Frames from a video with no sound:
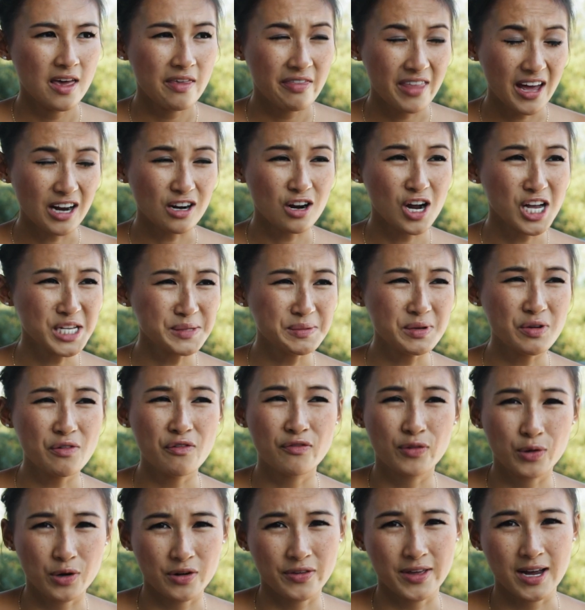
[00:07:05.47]
That cost me
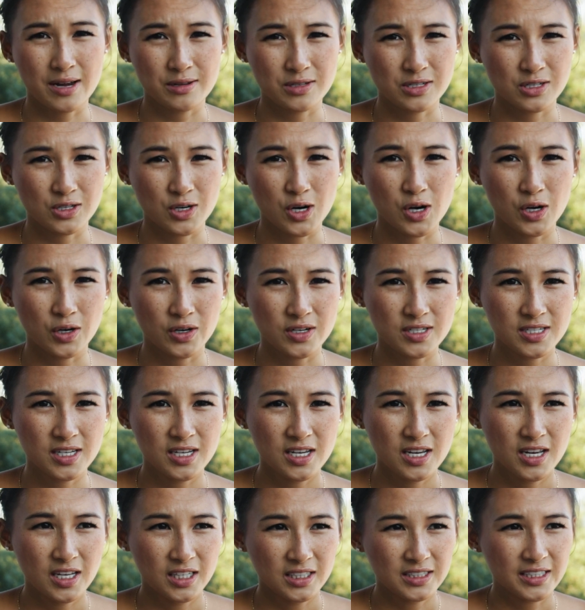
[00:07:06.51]
$4,000.
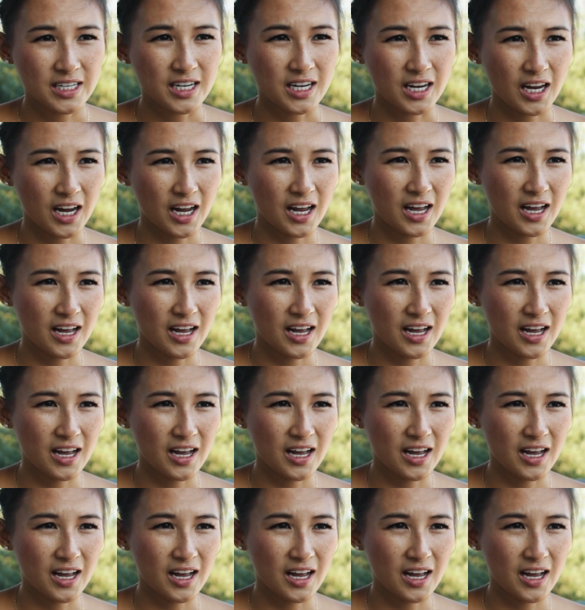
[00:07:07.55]
Like,